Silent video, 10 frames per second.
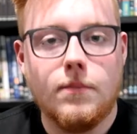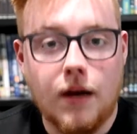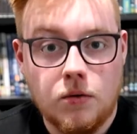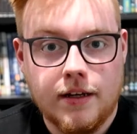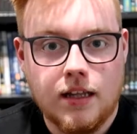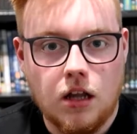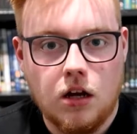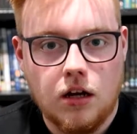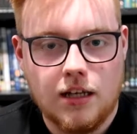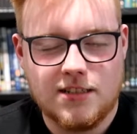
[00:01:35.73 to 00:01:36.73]
Bounty
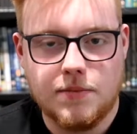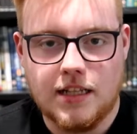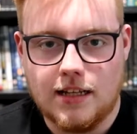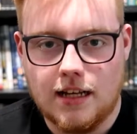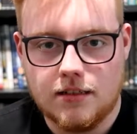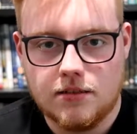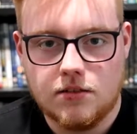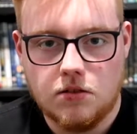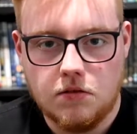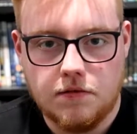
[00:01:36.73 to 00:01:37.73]
Law has been
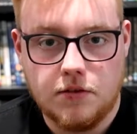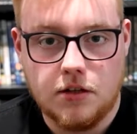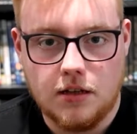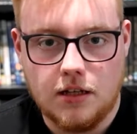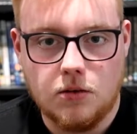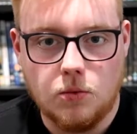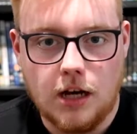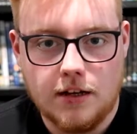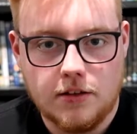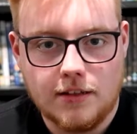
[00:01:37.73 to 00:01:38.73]
cancelled for a little
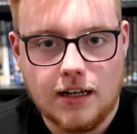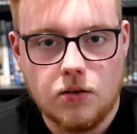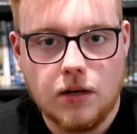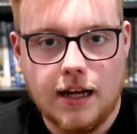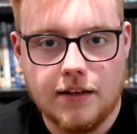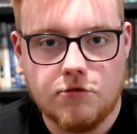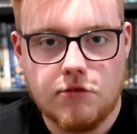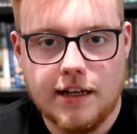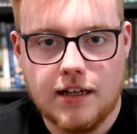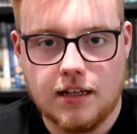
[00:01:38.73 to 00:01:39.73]
while now, and
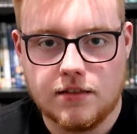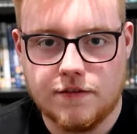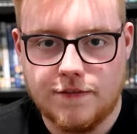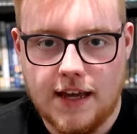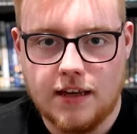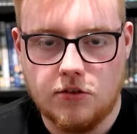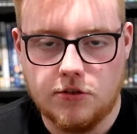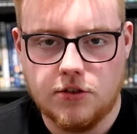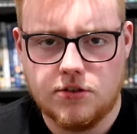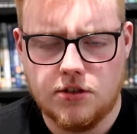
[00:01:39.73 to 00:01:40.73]
Rick has
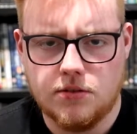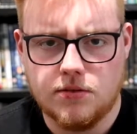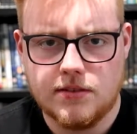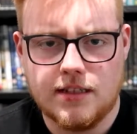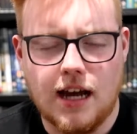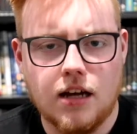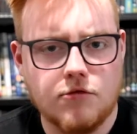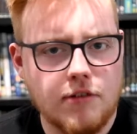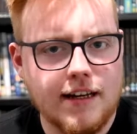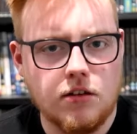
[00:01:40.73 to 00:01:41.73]
failed to start a
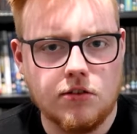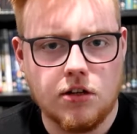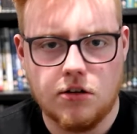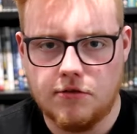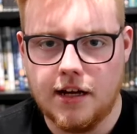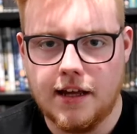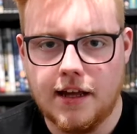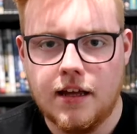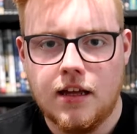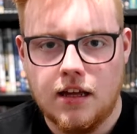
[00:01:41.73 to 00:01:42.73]
real
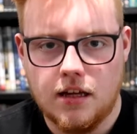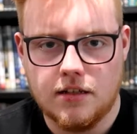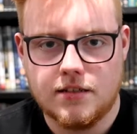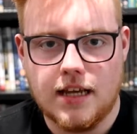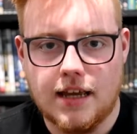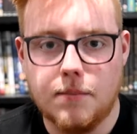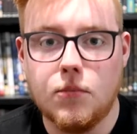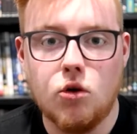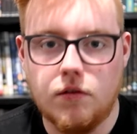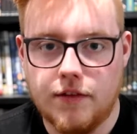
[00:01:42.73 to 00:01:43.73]
career as a
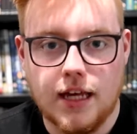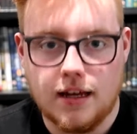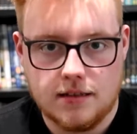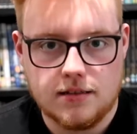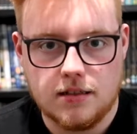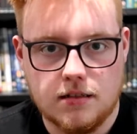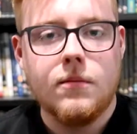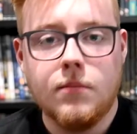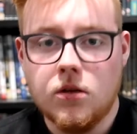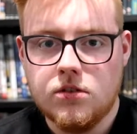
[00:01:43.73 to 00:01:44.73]
movie actor.
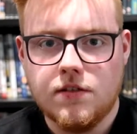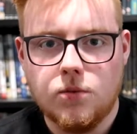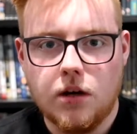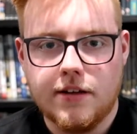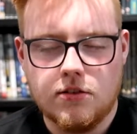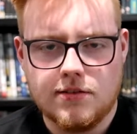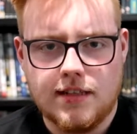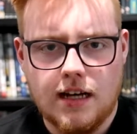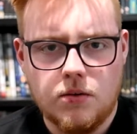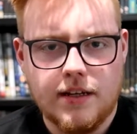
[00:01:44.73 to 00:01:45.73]
Most of what he does
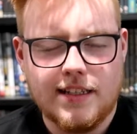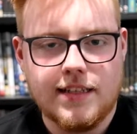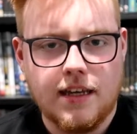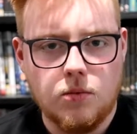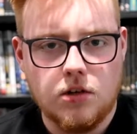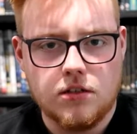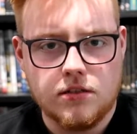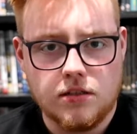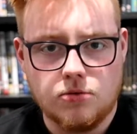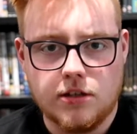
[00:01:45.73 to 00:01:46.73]
now is he
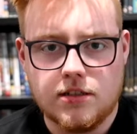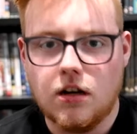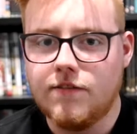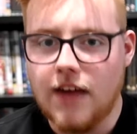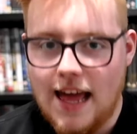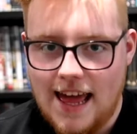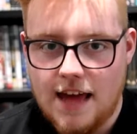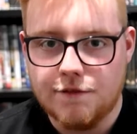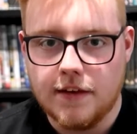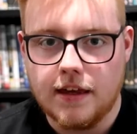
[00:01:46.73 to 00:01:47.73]
works as what is called the
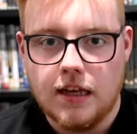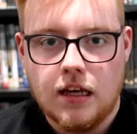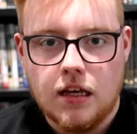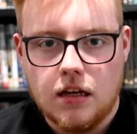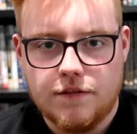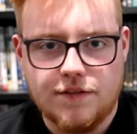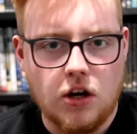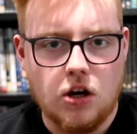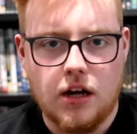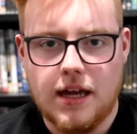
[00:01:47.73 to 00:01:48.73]
heavy
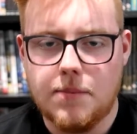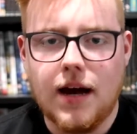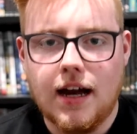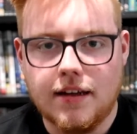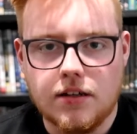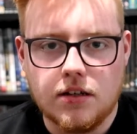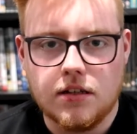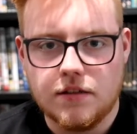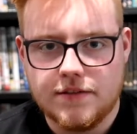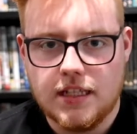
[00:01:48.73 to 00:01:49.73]
for a
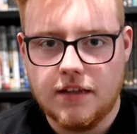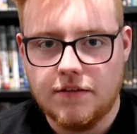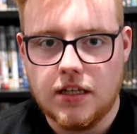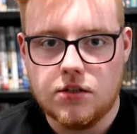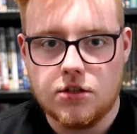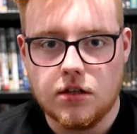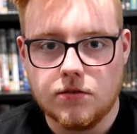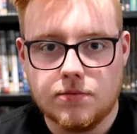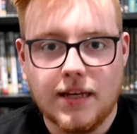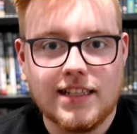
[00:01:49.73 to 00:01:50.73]
pilot of TV
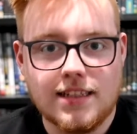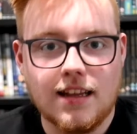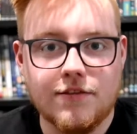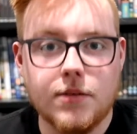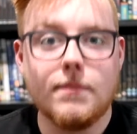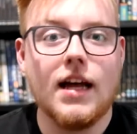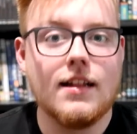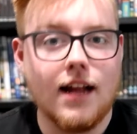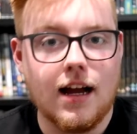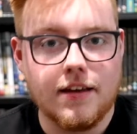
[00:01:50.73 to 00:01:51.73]
shows, basically the
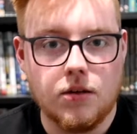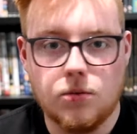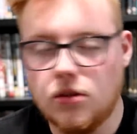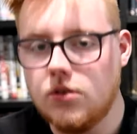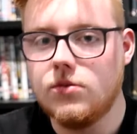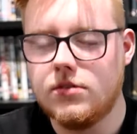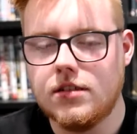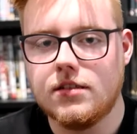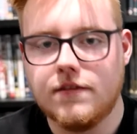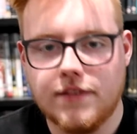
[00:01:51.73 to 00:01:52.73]
bad guy who
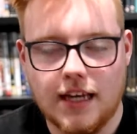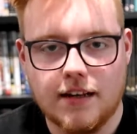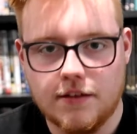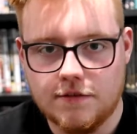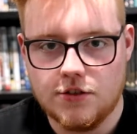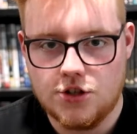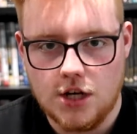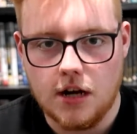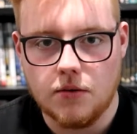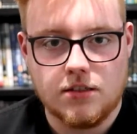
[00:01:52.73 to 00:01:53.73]
loses at the end of the
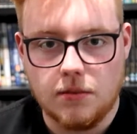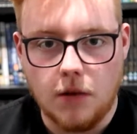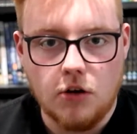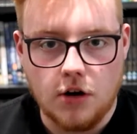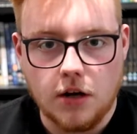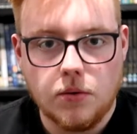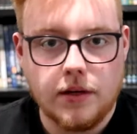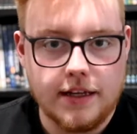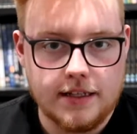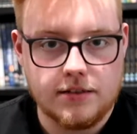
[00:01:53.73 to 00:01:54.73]
show. Tomorrow
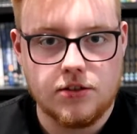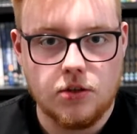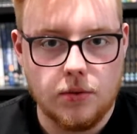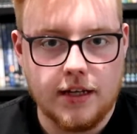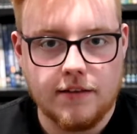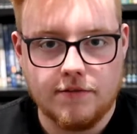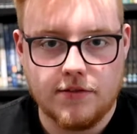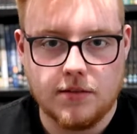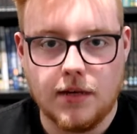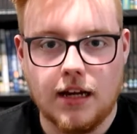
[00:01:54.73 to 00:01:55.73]
is doing
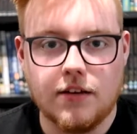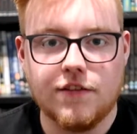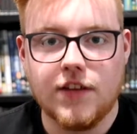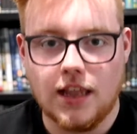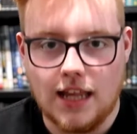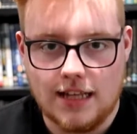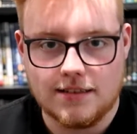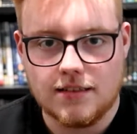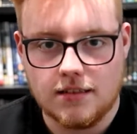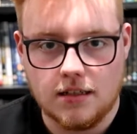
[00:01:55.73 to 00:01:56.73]
the pilot for
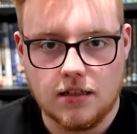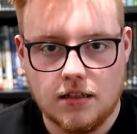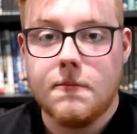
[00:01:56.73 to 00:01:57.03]
Lancer.